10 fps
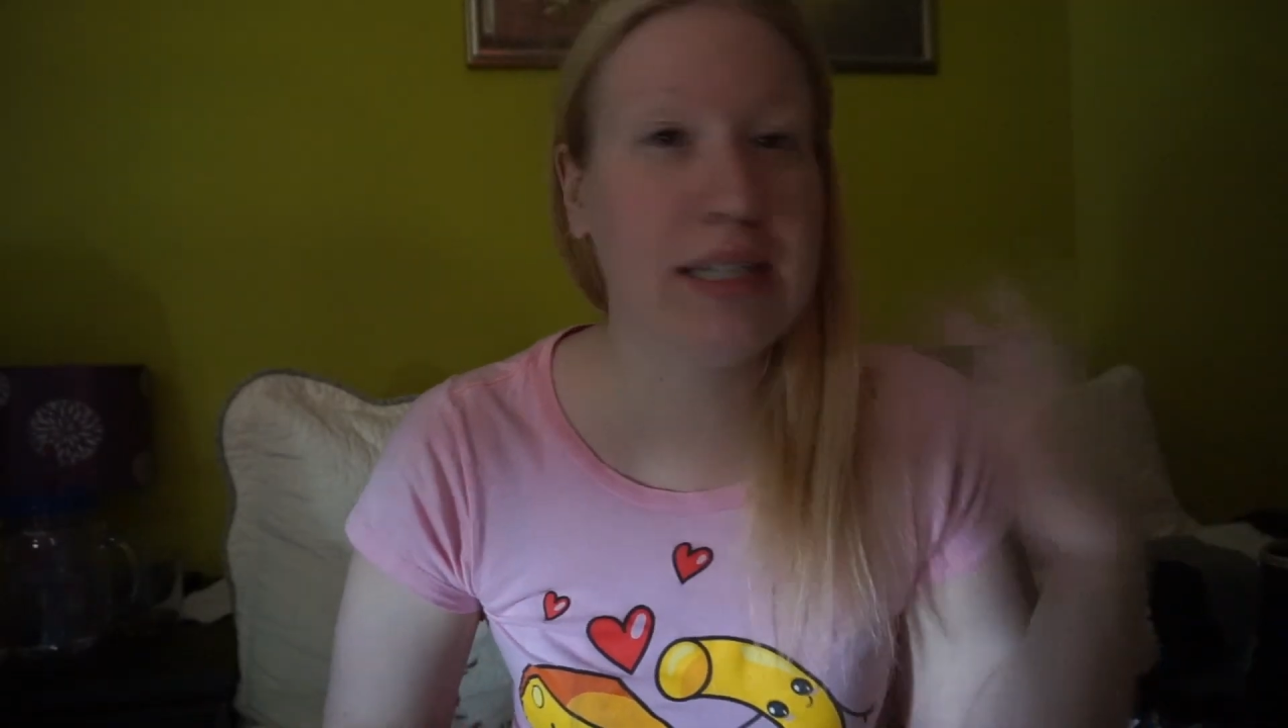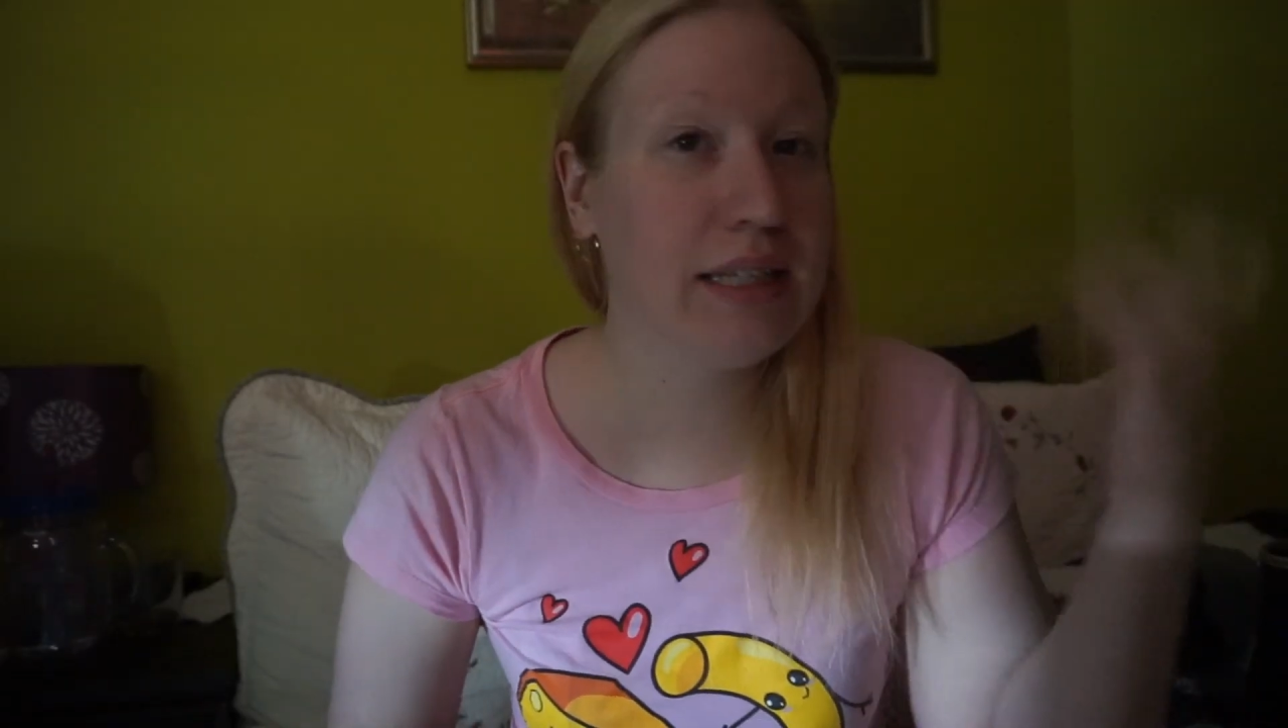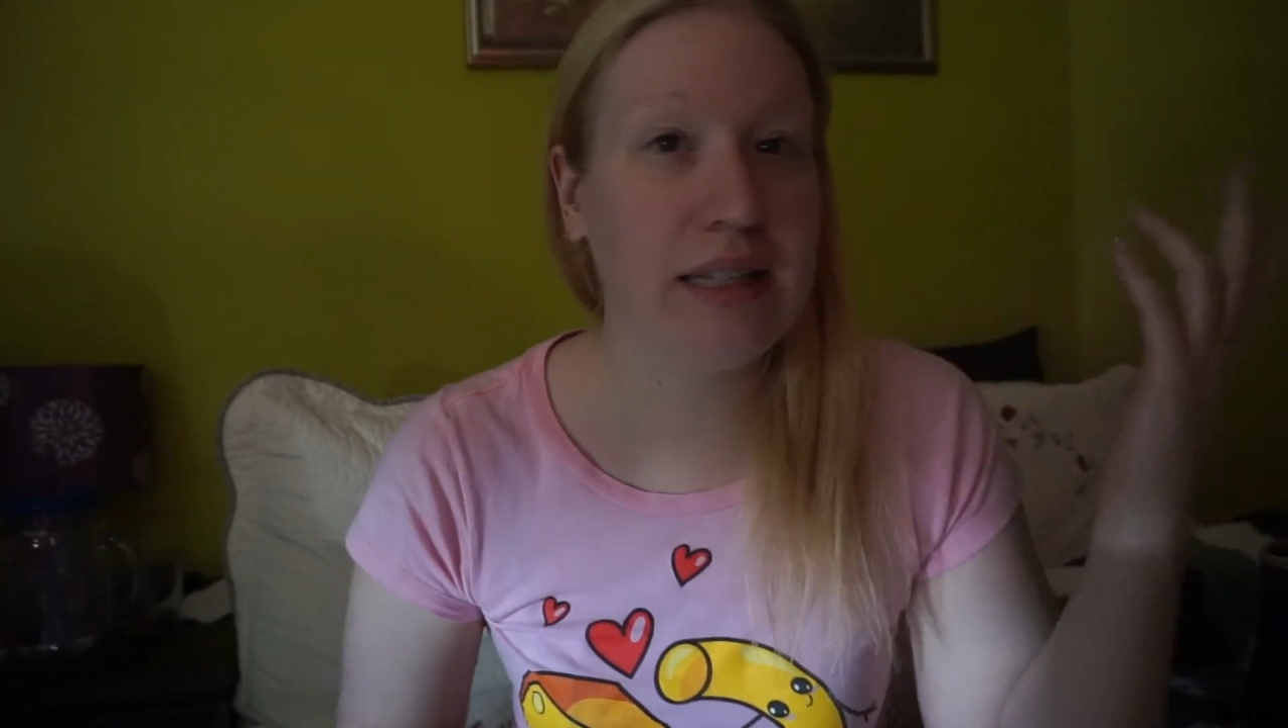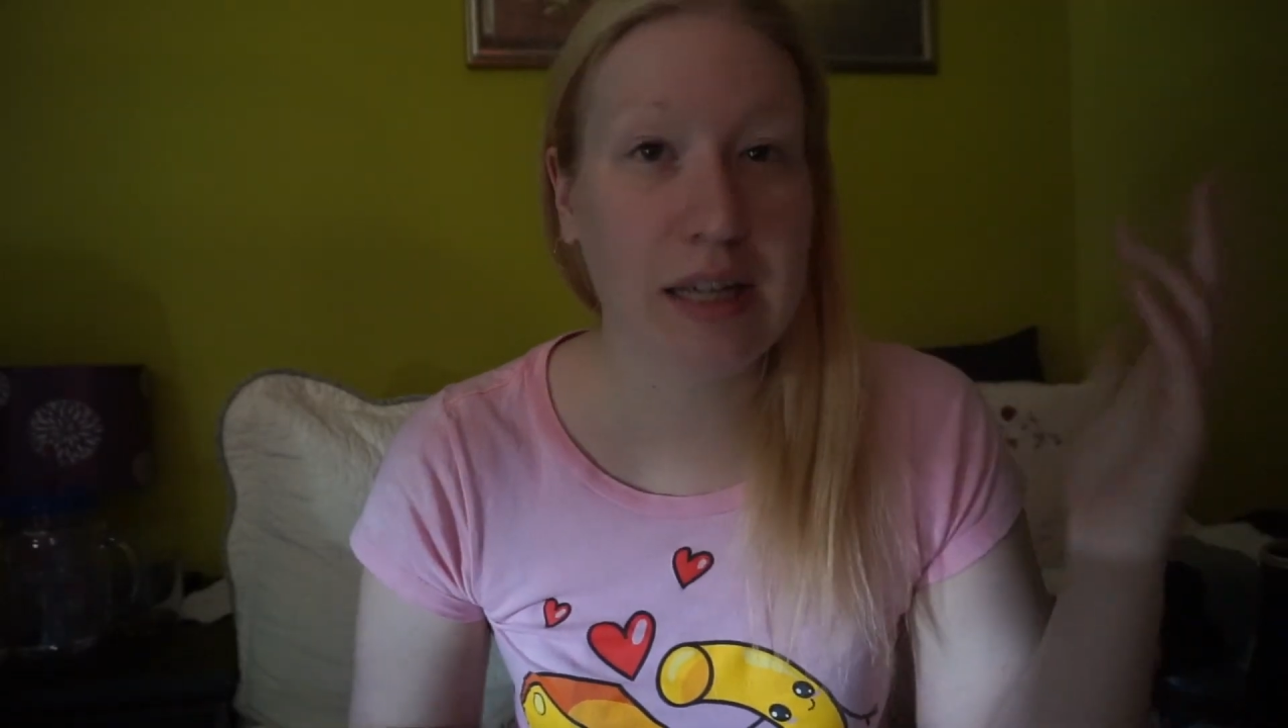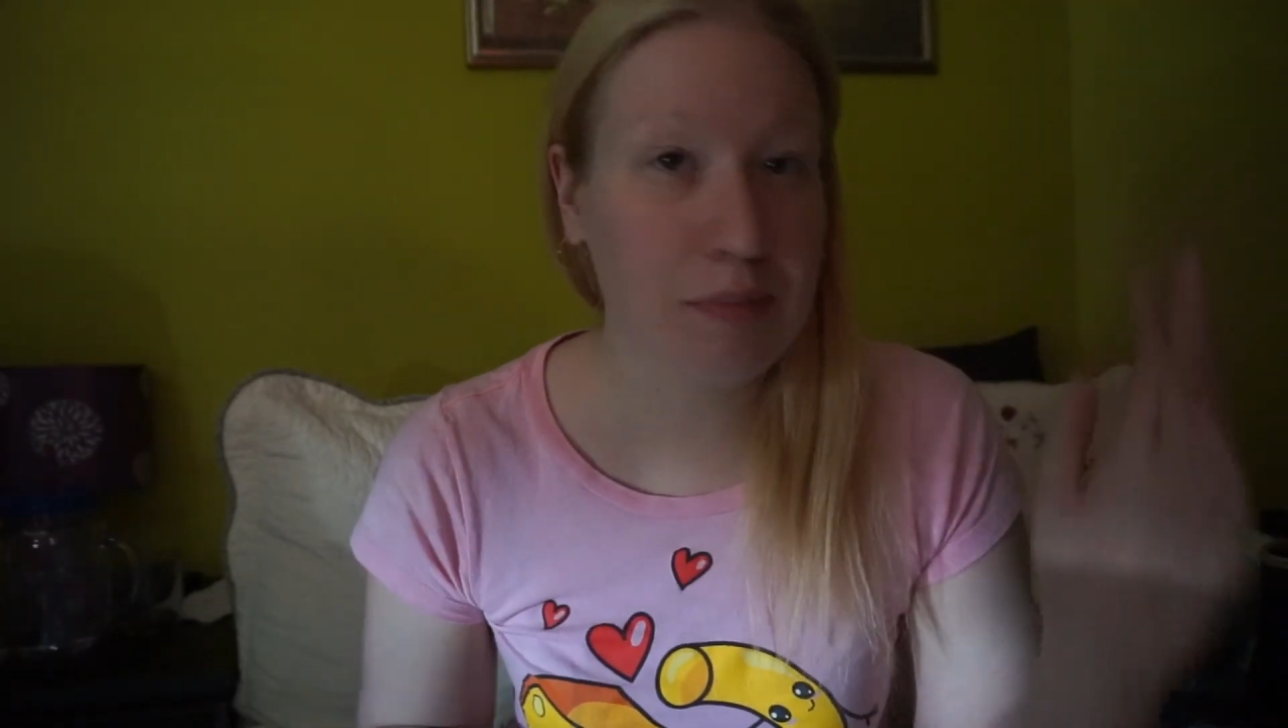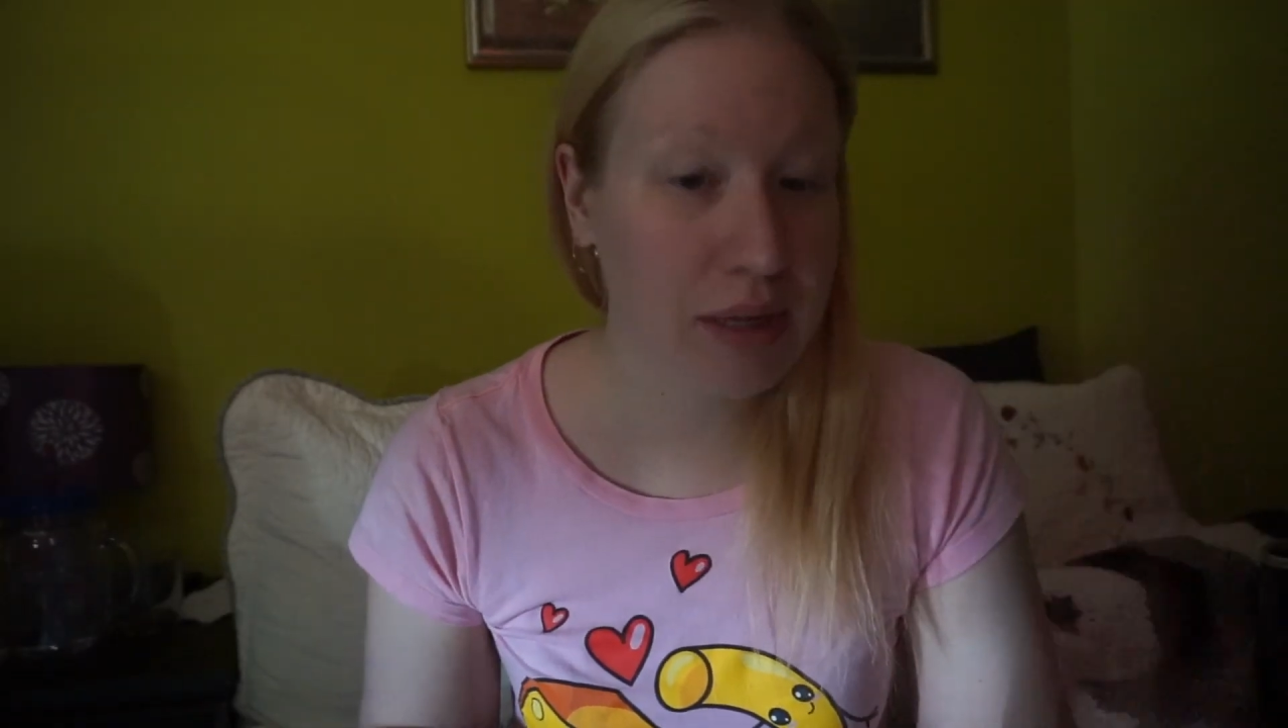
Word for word: hit the like